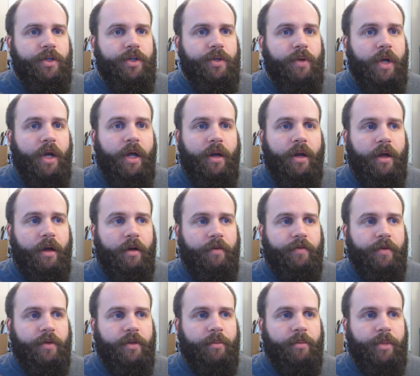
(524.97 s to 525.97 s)
Do not
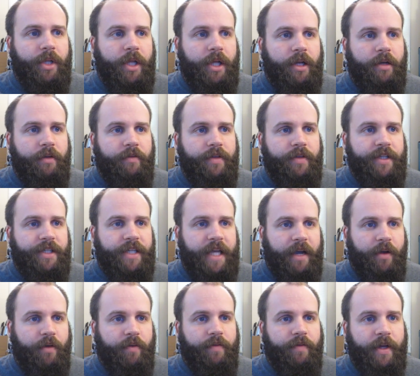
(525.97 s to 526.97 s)
offer the blood of the
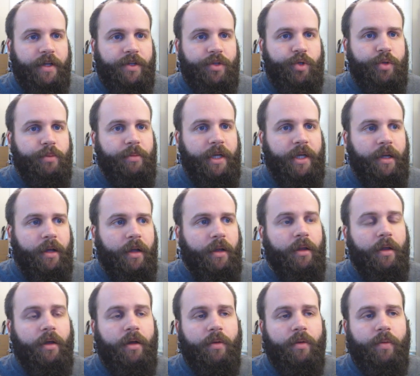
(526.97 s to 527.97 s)
sacrifice to me
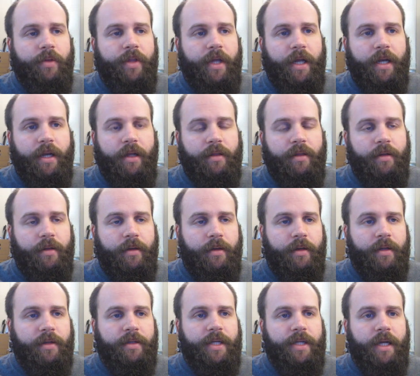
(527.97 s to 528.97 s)
along with
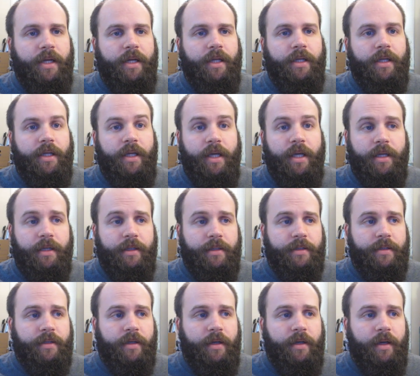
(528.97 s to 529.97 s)
anything containing
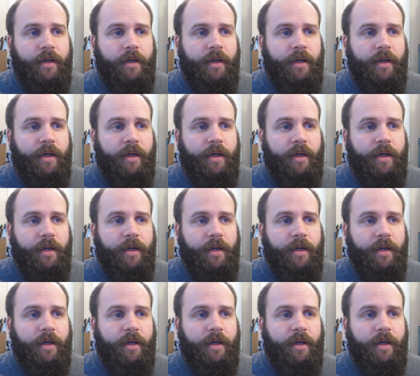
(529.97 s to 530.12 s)
yeast,